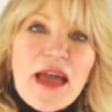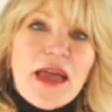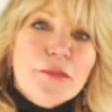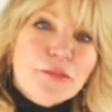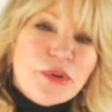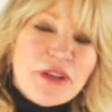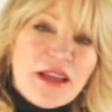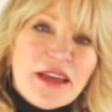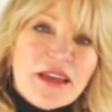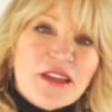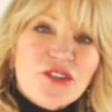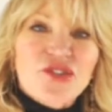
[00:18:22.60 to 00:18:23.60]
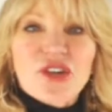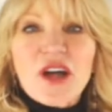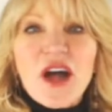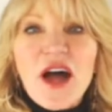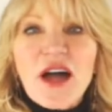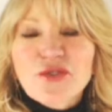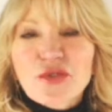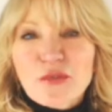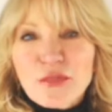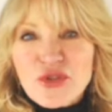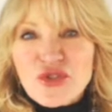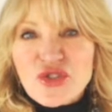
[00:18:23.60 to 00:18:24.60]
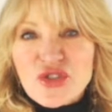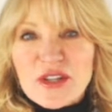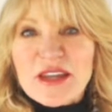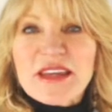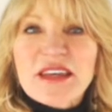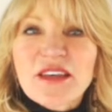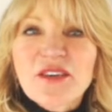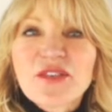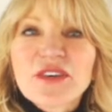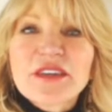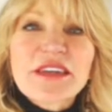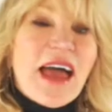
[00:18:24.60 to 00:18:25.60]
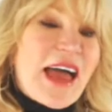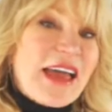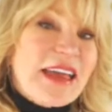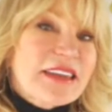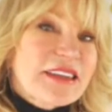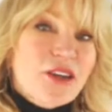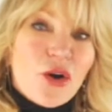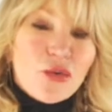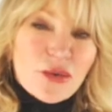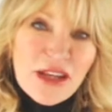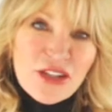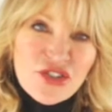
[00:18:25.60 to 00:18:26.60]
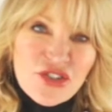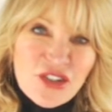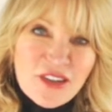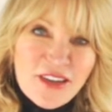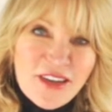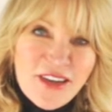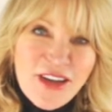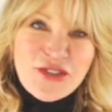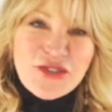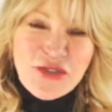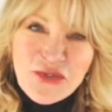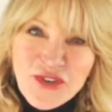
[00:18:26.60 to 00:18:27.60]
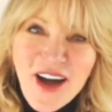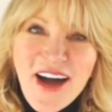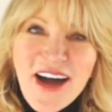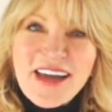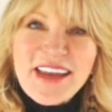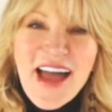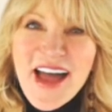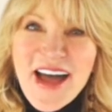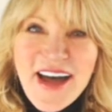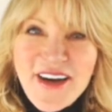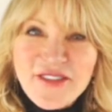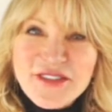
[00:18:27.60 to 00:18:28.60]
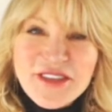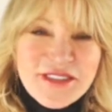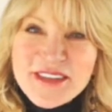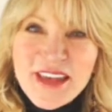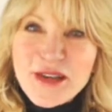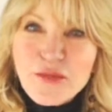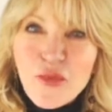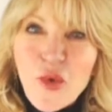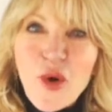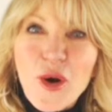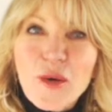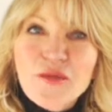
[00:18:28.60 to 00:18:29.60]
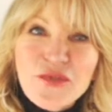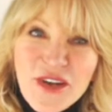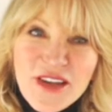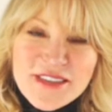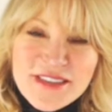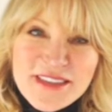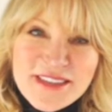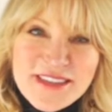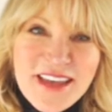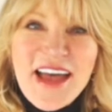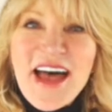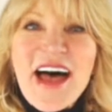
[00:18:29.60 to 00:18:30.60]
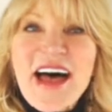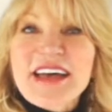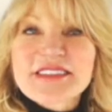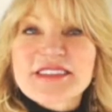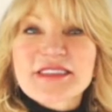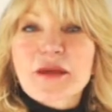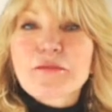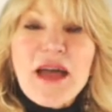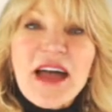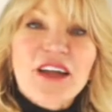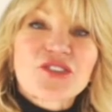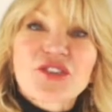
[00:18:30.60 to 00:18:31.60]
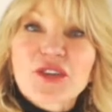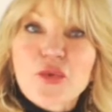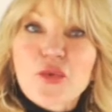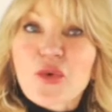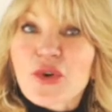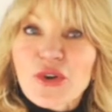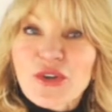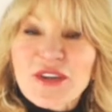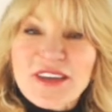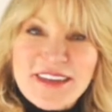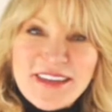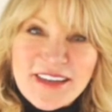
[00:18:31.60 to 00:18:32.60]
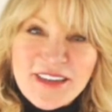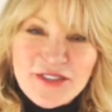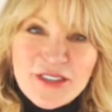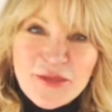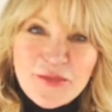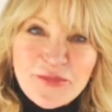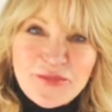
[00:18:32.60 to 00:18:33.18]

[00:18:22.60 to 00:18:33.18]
A pledge, contribution, even a donation do not have the same warm fuzzies as the magic word gift.